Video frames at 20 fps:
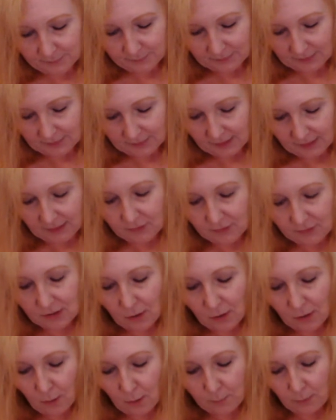even
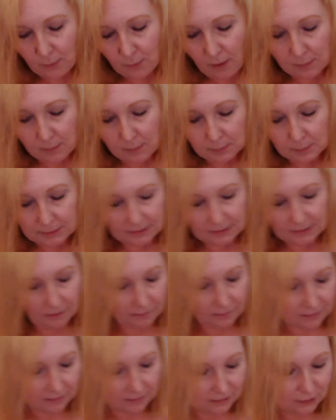though I'm probably
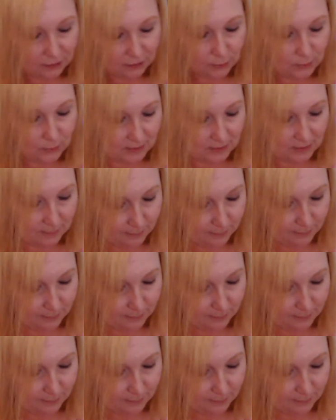not going to use them.